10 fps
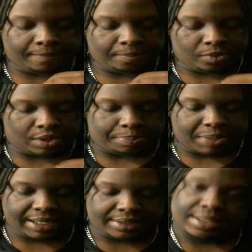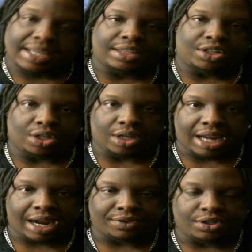the biggest thing that you're going
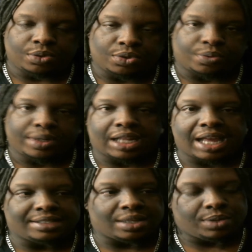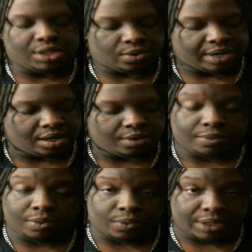to have to do is realize that when you're in a
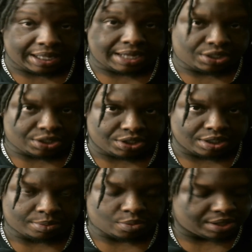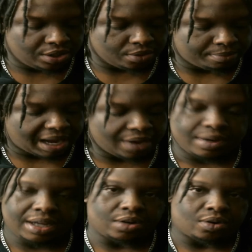relationship, whether you're
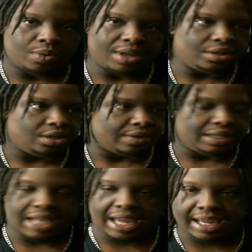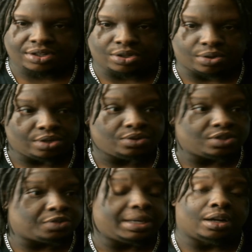married or whether you're engaged or you've
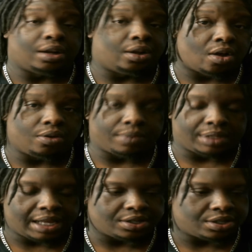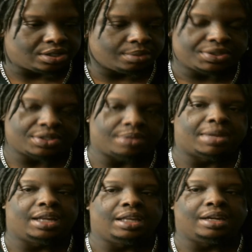just been in a long relationship with
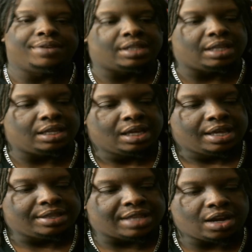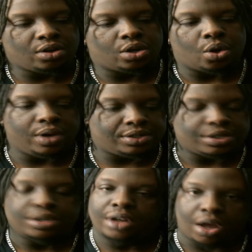somebody and everything, they are going to
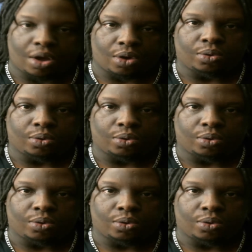know